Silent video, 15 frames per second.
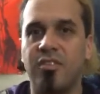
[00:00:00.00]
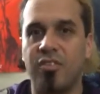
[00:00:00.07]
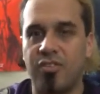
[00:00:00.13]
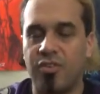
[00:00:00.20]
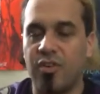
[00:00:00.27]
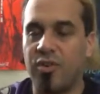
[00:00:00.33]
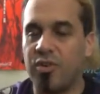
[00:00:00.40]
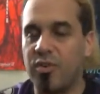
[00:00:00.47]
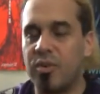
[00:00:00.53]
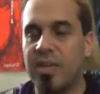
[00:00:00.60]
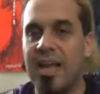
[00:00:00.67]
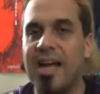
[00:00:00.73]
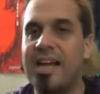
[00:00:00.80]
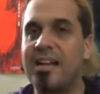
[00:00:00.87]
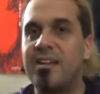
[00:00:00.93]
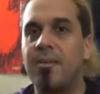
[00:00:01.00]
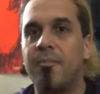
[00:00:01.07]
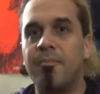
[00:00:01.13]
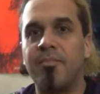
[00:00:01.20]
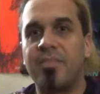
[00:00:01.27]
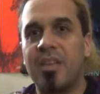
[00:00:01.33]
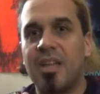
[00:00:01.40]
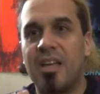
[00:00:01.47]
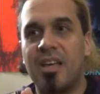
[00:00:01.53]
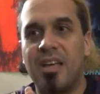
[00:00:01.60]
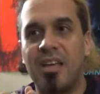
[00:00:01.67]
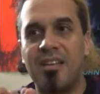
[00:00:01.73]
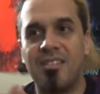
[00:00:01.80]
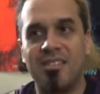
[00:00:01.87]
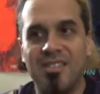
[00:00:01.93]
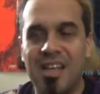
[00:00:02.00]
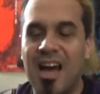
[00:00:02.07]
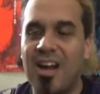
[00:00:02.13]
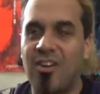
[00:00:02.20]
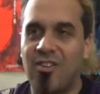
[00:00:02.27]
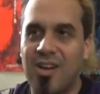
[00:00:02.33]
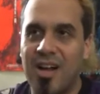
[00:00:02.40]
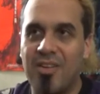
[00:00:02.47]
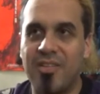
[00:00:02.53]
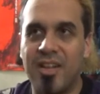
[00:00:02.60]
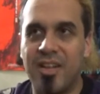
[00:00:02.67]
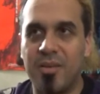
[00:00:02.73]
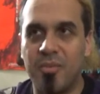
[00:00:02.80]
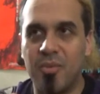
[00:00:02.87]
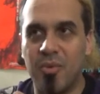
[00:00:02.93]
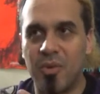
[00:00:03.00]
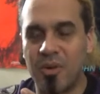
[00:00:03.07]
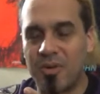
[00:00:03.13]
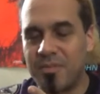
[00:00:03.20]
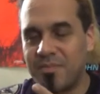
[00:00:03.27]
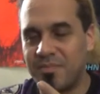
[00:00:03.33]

show you like, is not around anymore.